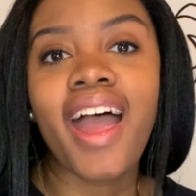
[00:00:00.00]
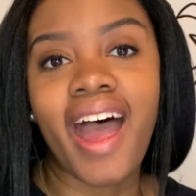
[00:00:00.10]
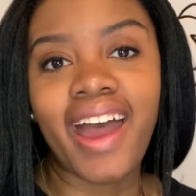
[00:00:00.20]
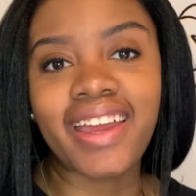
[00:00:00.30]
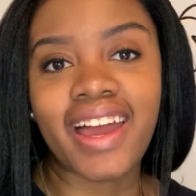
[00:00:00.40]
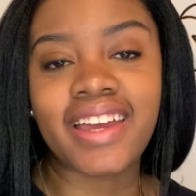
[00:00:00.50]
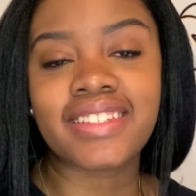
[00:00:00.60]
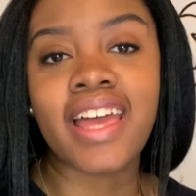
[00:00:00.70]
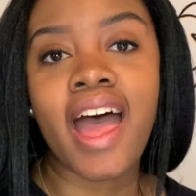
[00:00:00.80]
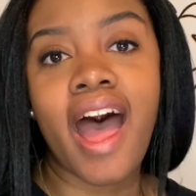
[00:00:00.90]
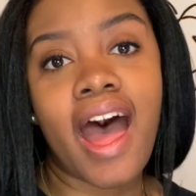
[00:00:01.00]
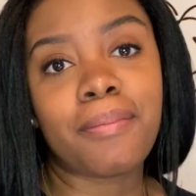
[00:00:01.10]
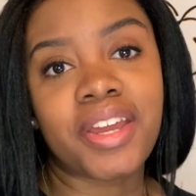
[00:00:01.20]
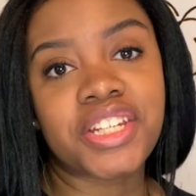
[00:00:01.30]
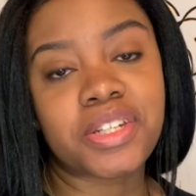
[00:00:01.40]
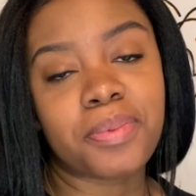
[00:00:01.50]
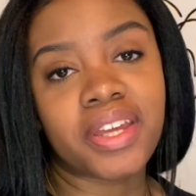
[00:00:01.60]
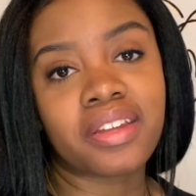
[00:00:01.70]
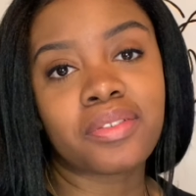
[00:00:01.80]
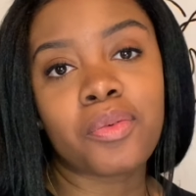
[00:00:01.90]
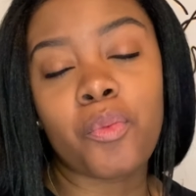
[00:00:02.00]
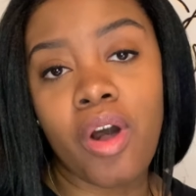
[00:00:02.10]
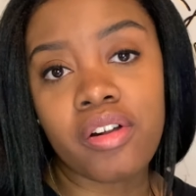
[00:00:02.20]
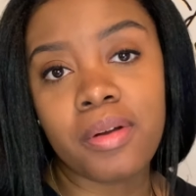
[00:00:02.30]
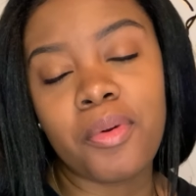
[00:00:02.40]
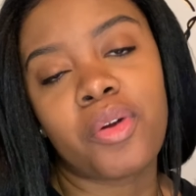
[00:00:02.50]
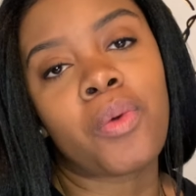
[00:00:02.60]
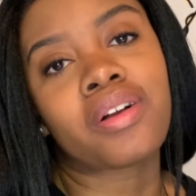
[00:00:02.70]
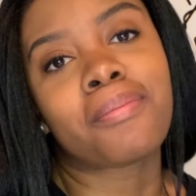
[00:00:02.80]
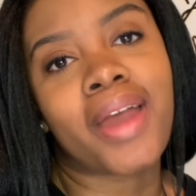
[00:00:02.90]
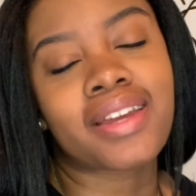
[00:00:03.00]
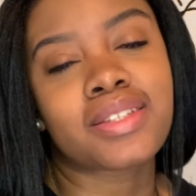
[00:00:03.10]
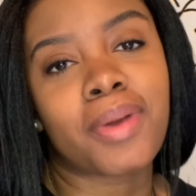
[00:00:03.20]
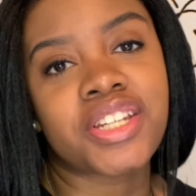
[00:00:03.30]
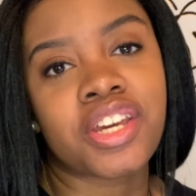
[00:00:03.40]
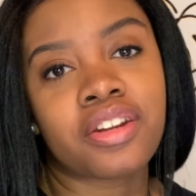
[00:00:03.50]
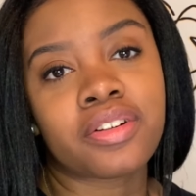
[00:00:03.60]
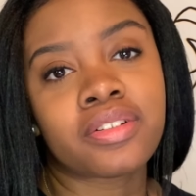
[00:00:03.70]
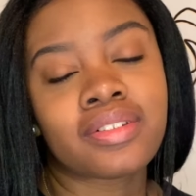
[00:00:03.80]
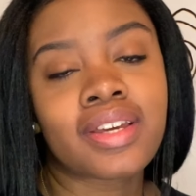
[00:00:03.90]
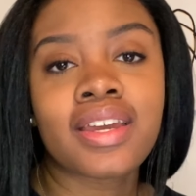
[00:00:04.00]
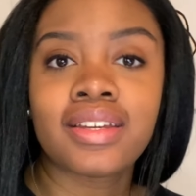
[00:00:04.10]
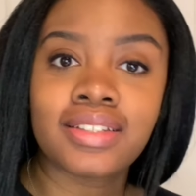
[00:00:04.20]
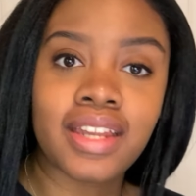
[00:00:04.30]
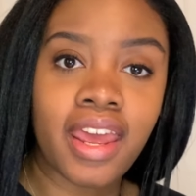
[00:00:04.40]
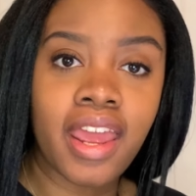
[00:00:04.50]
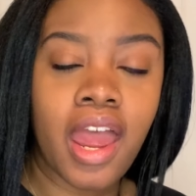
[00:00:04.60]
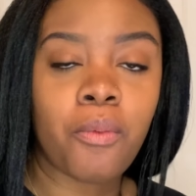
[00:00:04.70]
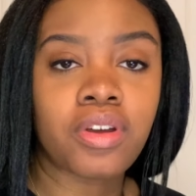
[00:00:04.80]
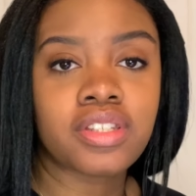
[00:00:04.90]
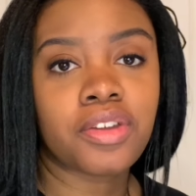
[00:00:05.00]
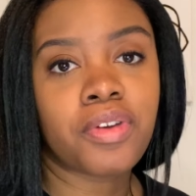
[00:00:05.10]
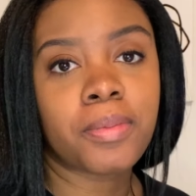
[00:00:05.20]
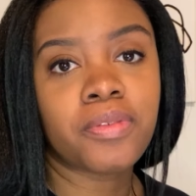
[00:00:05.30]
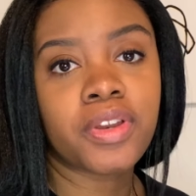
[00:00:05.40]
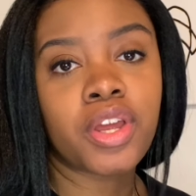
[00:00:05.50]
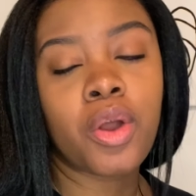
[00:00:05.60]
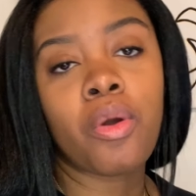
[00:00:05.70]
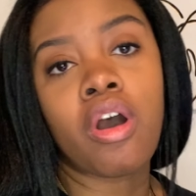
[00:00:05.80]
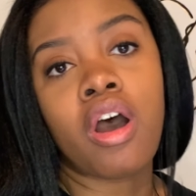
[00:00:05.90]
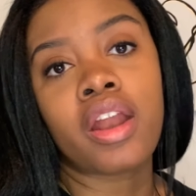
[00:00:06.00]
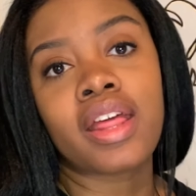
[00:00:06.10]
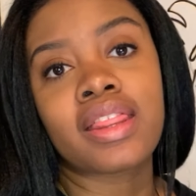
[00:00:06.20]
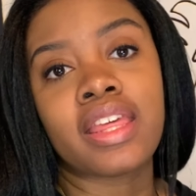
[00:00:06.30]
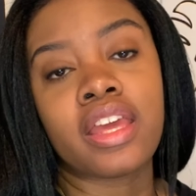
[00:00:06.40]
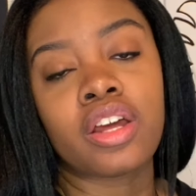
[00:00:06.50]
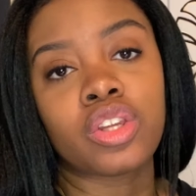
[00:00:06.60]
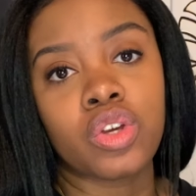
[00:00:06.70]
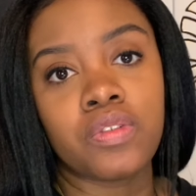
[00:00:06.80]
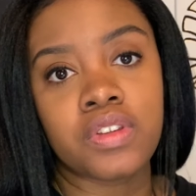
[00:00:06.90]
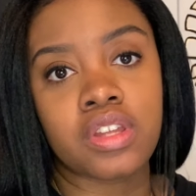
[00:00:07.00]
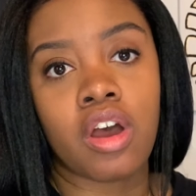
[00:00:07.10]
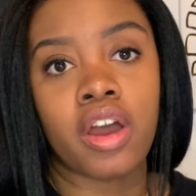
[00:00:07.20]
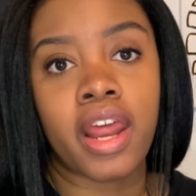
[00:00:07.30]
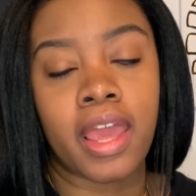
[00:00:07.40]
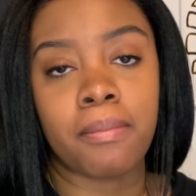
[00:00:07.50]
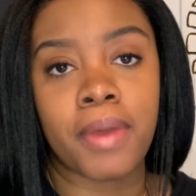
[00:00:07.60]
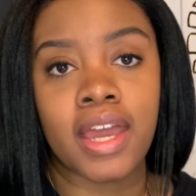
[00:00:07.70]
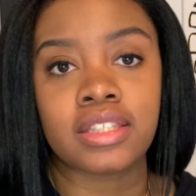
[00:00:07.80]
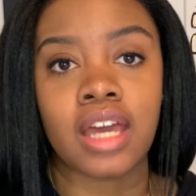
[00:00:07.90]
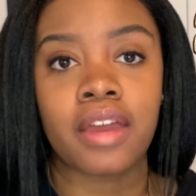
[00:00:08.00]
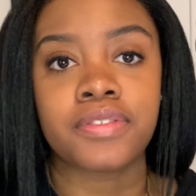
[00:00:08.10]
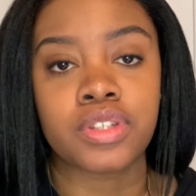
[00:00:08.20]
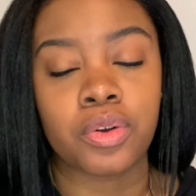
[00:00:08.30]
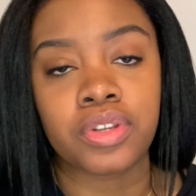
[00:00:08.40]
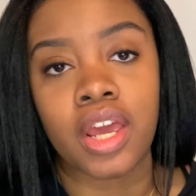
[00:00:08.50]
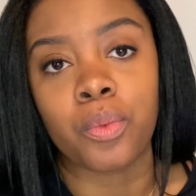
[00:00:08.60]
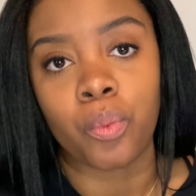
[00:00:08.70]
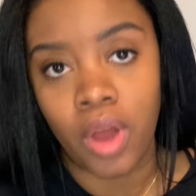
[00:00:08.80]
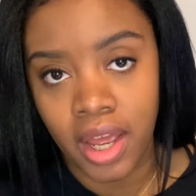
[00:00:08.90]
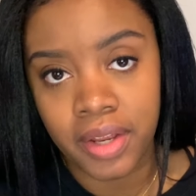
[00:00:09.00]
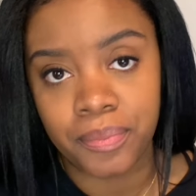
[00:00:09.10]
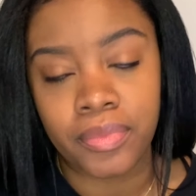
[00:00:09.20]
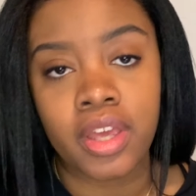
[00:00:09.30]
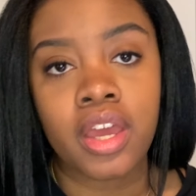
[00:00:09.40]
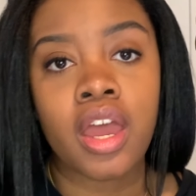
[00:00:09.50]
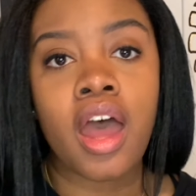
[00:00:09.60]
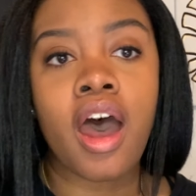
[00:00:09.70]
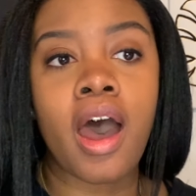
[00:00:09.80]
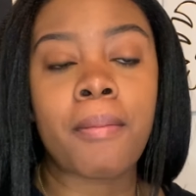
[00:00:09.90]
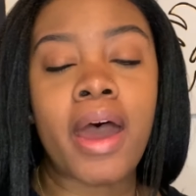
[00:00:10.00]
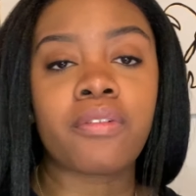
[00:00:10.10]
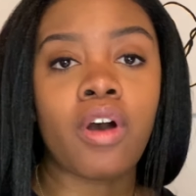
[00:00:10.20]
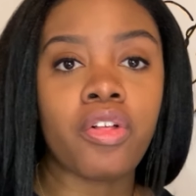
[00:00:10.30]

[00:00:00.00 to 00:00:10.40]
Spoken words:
Hi guys, I'm Iesha B. Welcome back to my channel. Today I wanted to film a video on the Louis Vuitton handbags I've sold and why. Out of all